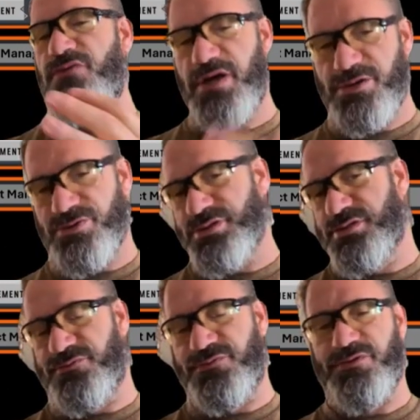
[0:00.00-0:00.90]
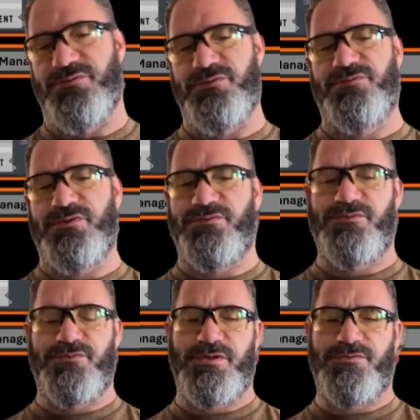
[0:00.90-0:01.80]
hundreds
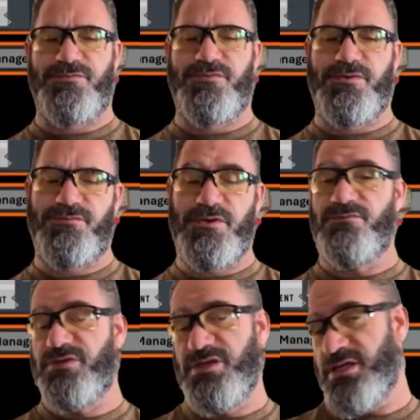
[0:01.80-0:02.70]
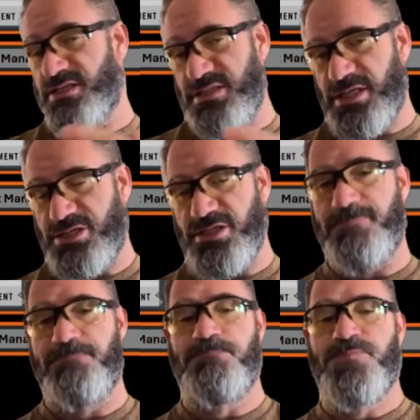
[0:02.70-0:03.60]
of years, actually.